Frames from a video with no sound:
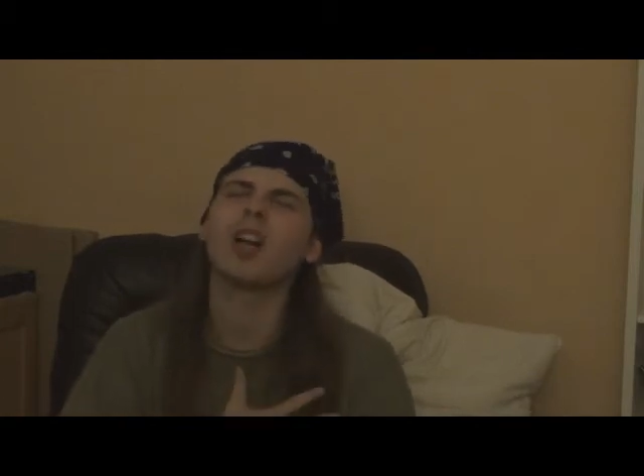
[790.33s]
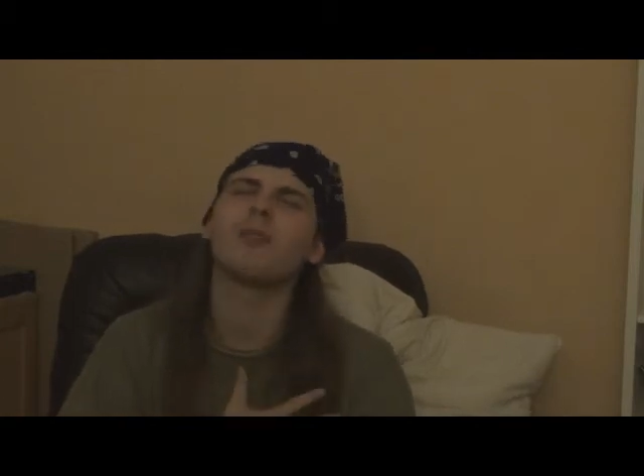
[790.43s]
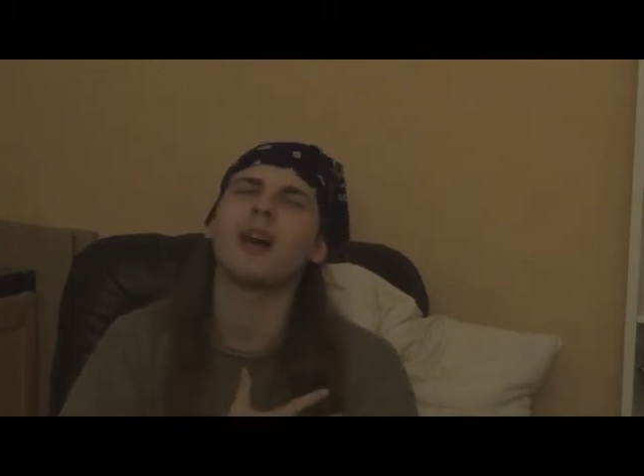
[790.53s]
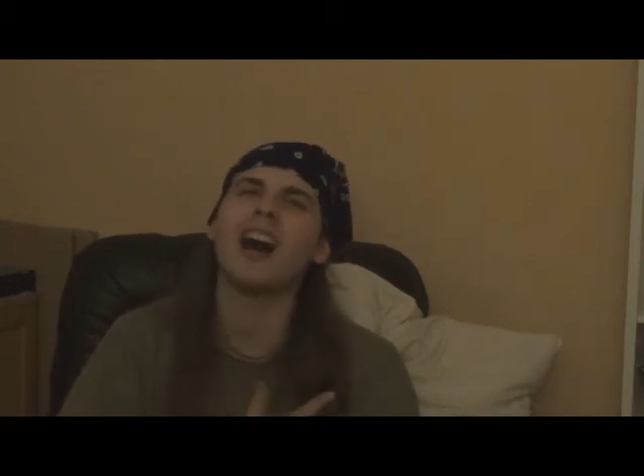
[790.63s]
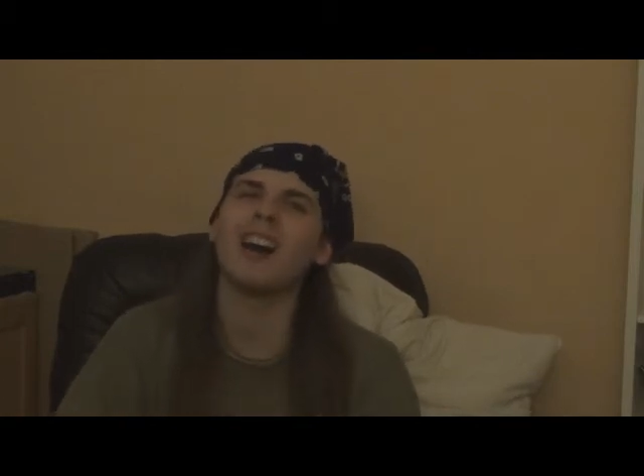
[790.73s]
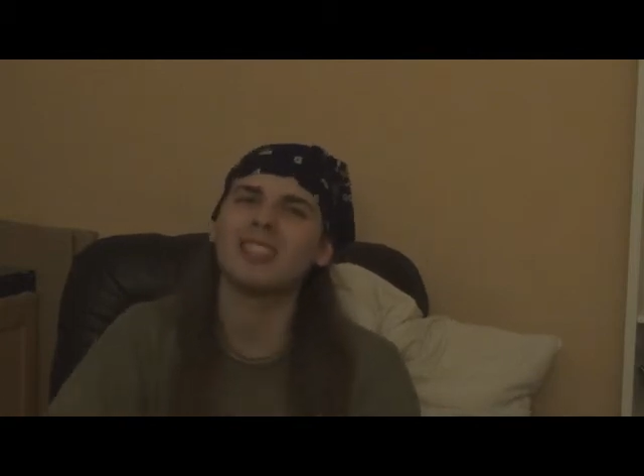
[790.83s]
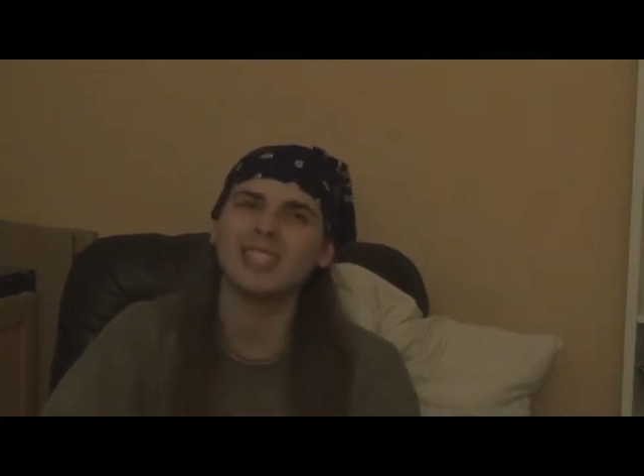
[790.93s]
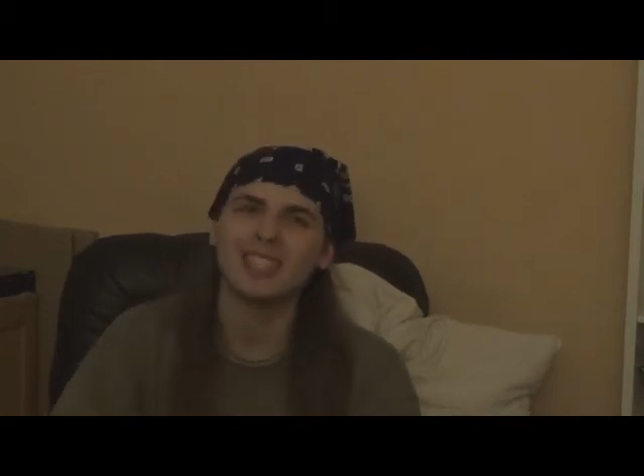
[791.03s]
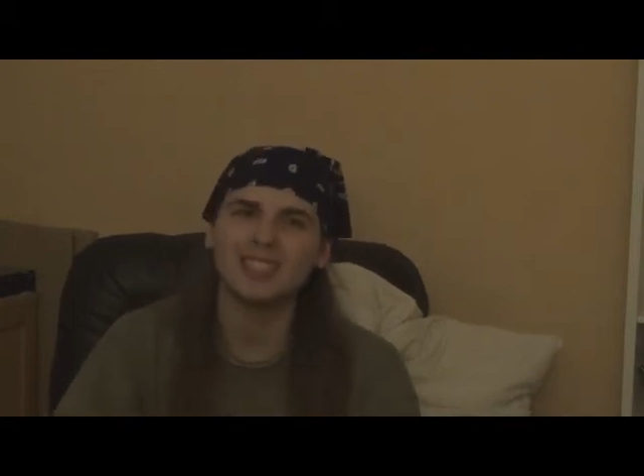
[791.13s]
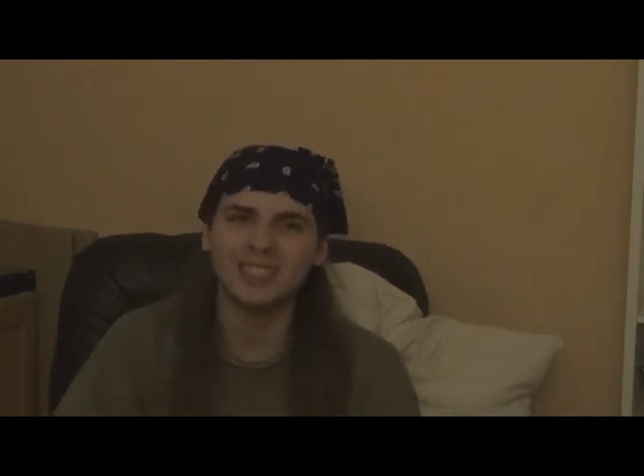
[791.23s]
bottom of my
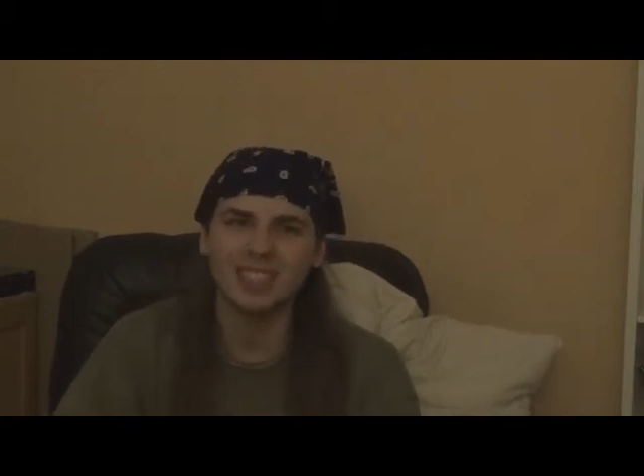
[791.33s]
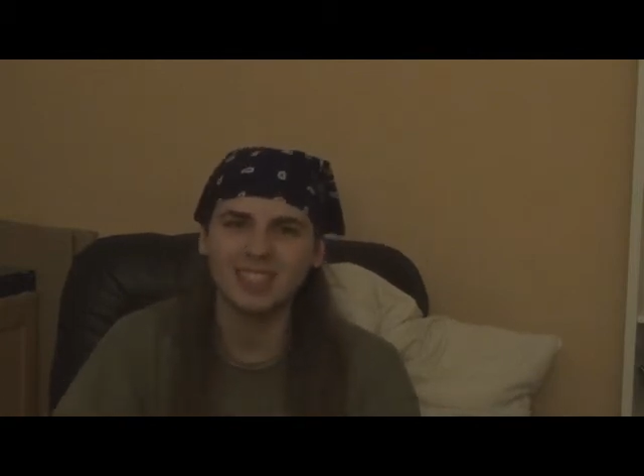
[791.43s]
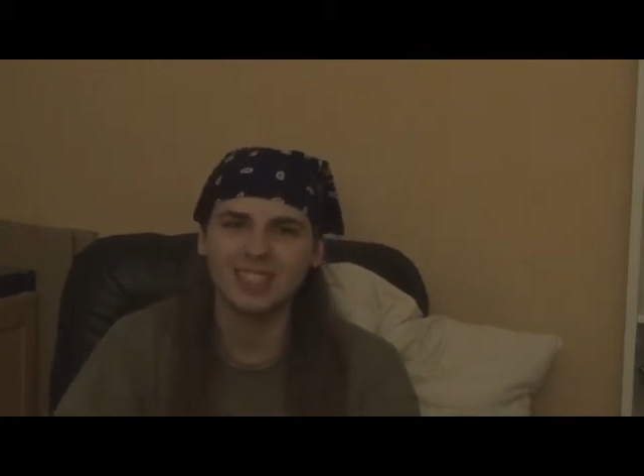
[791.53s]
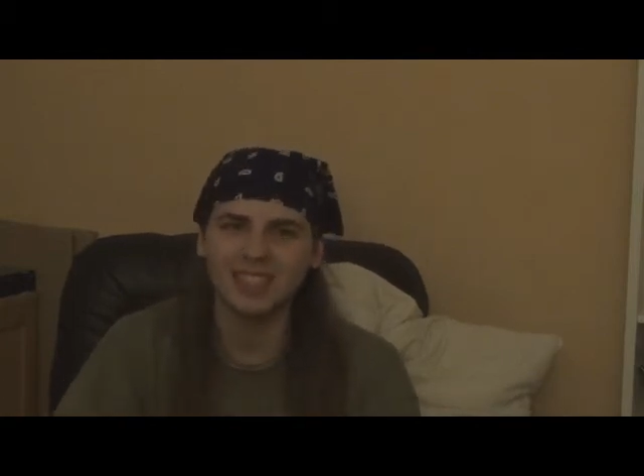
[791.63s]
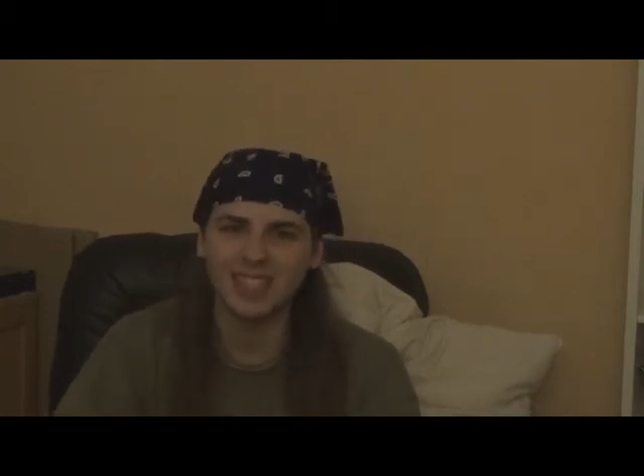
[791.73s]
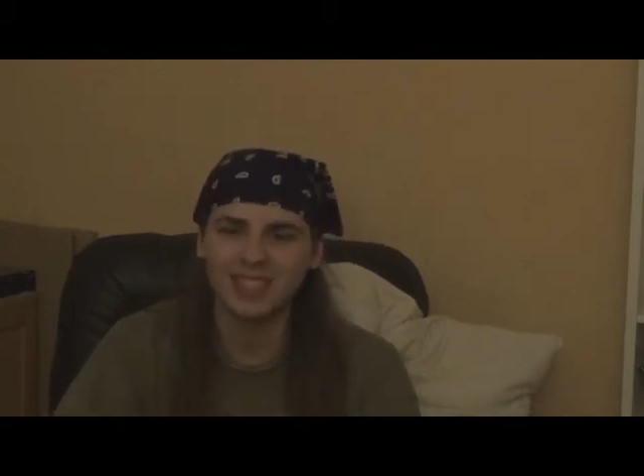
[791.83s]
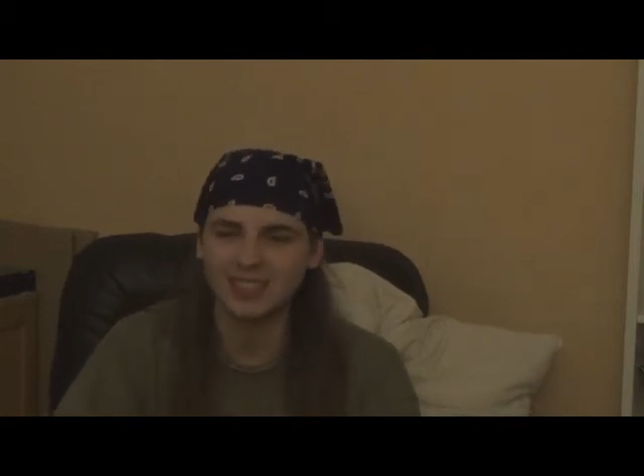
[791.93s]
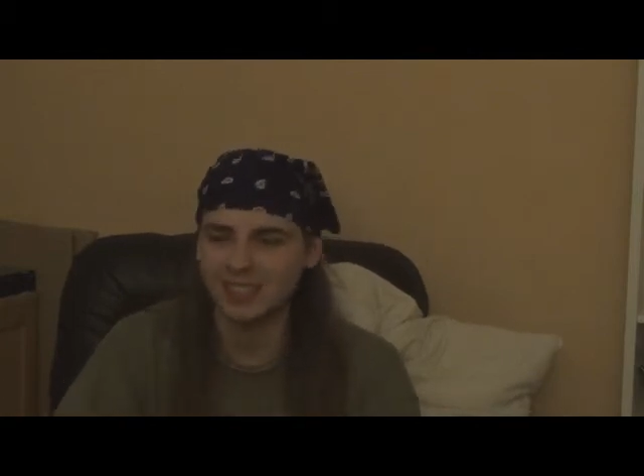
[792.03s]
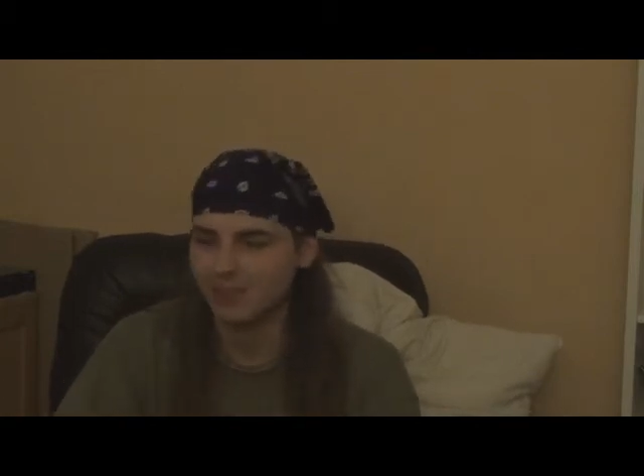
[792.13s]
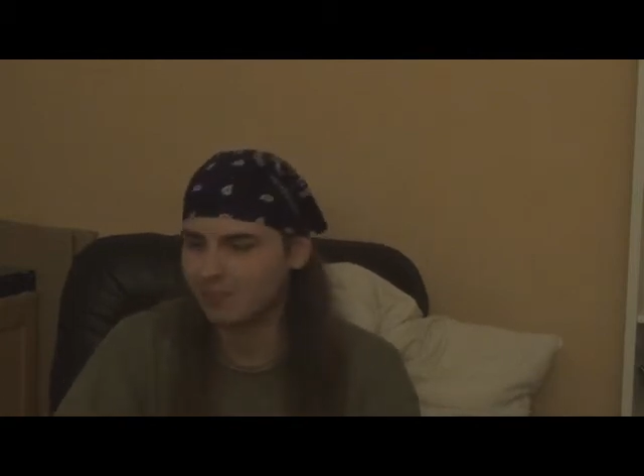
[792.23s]
heart that Justice League
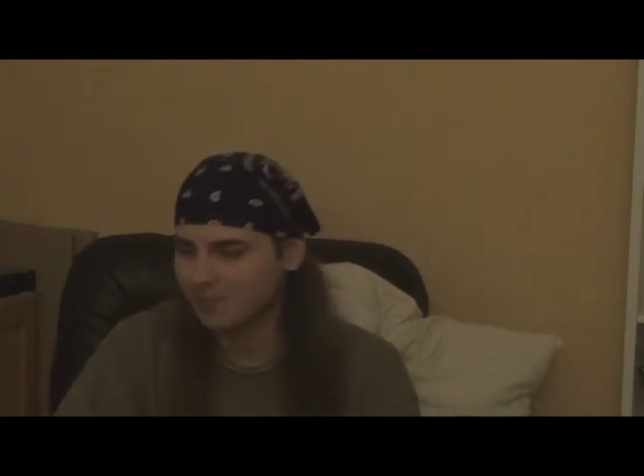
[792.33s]
is